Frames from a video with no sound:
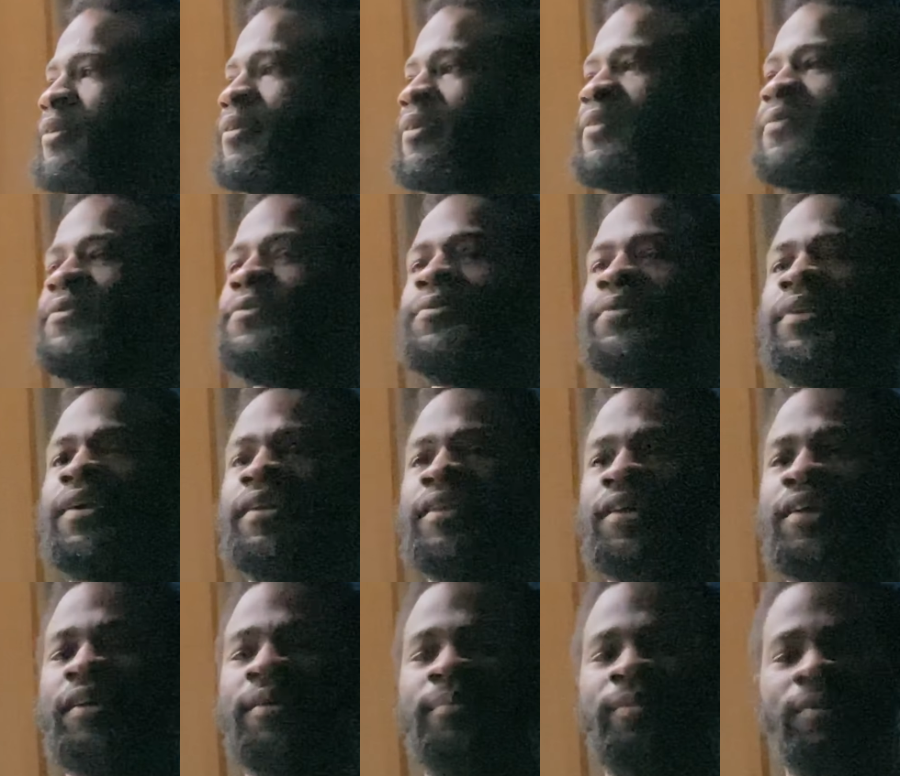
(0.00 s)
if you can
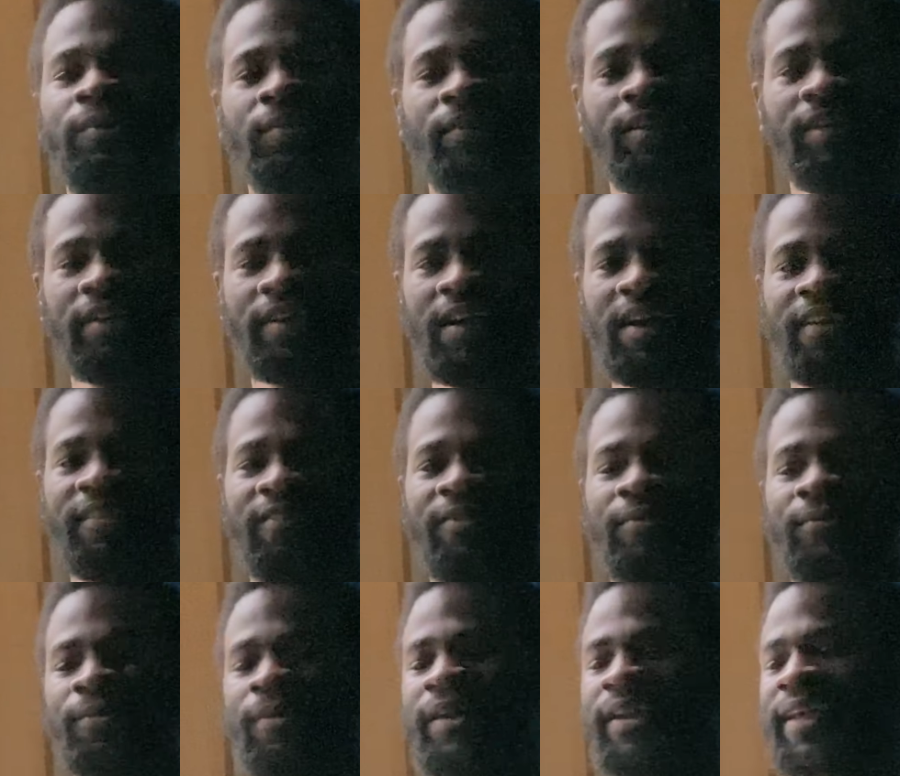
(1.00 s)
communicate
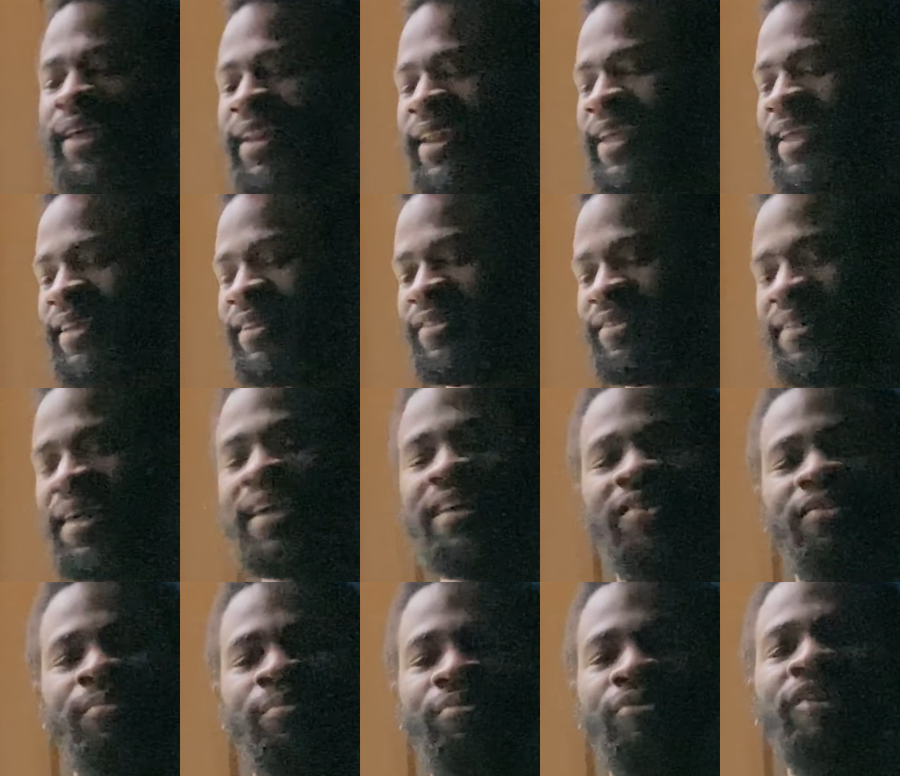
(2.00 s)
what it is that you're
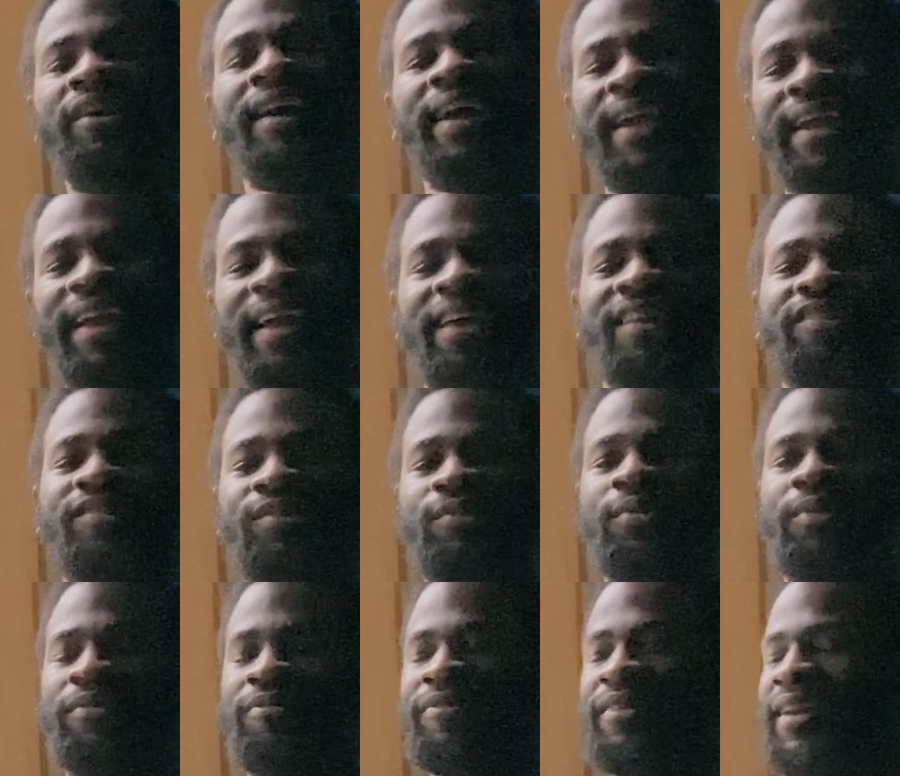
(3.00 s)
bringing into
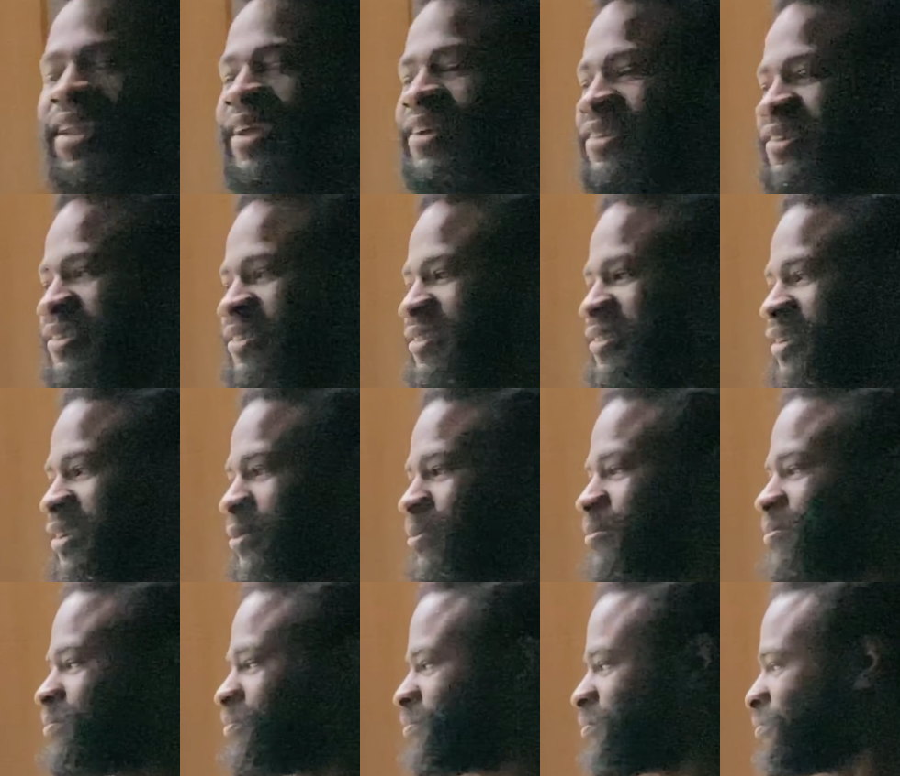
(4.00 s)
a relationship.
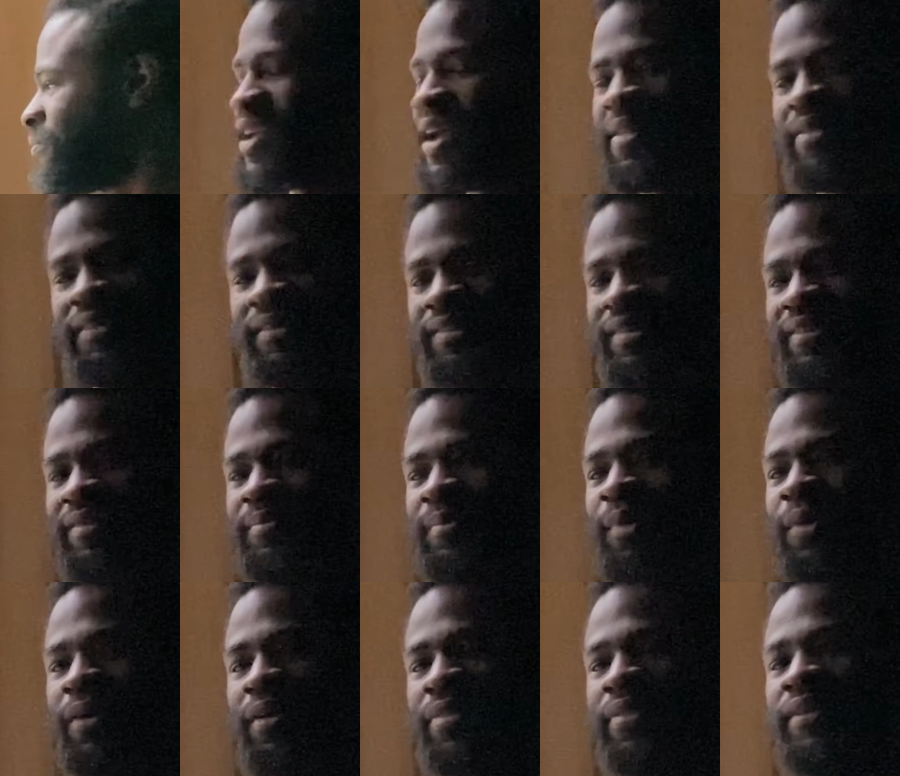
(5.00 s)
This is
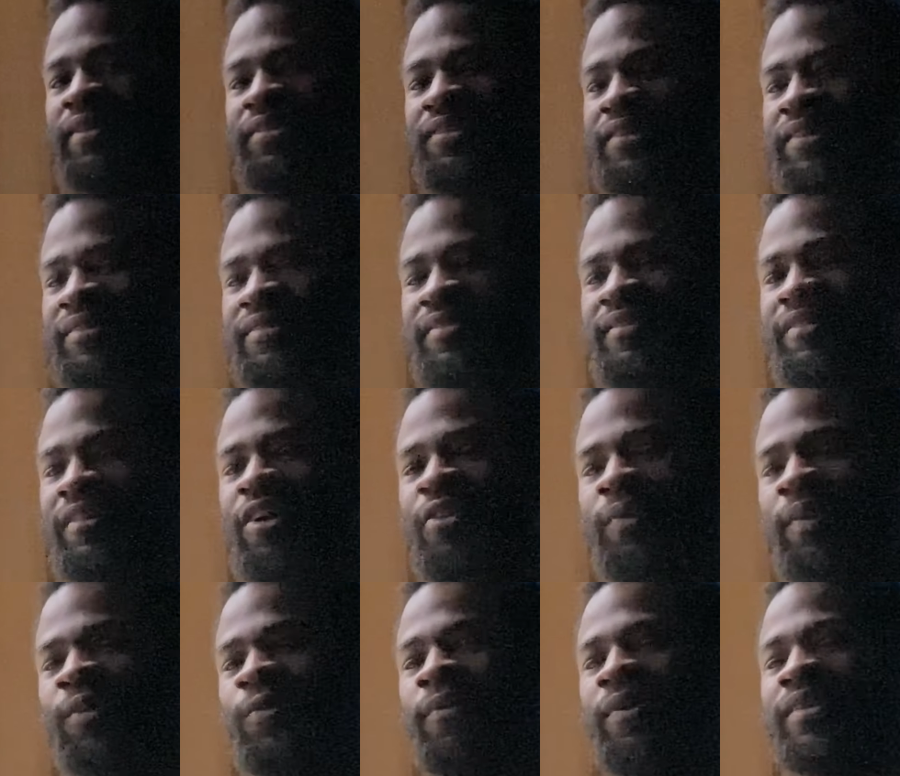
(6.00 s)
more than just
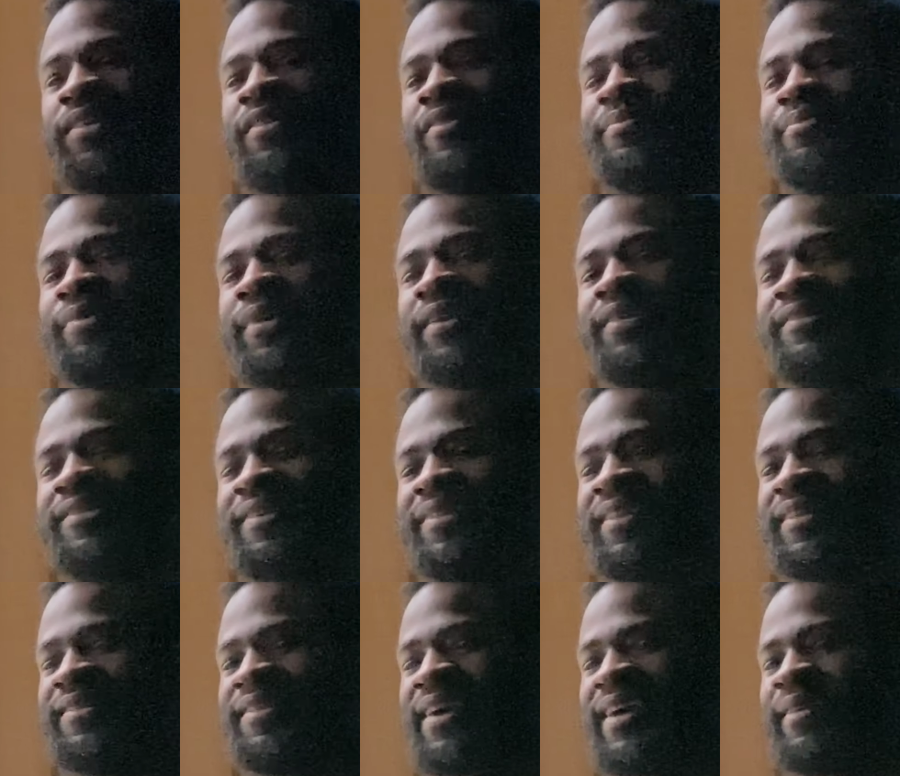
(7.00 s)
knowing what you bring to the
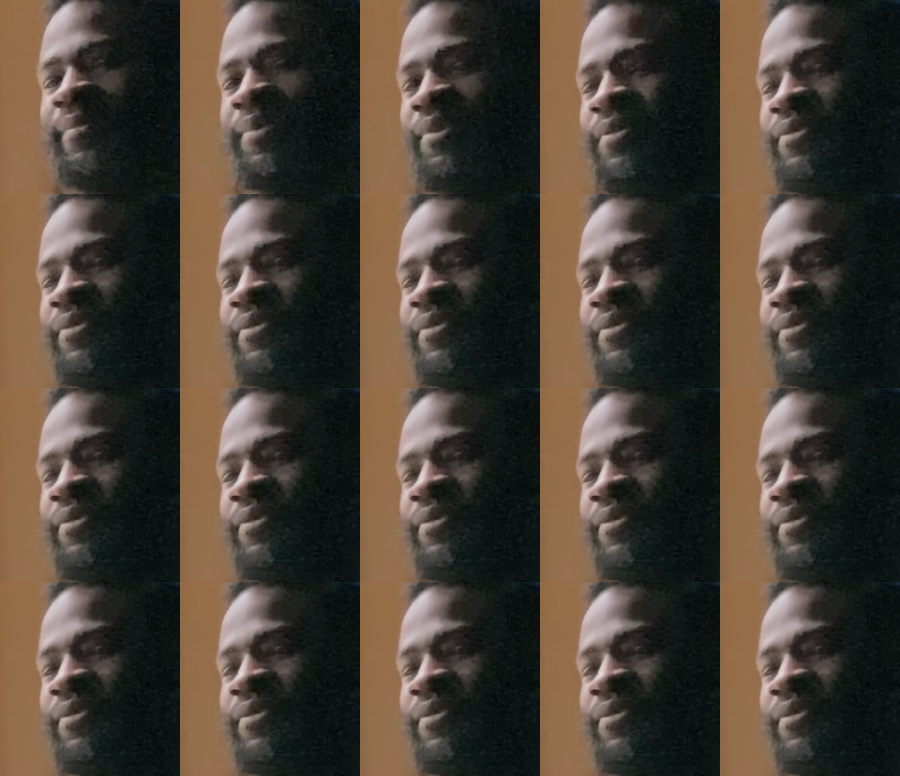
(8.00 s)
table.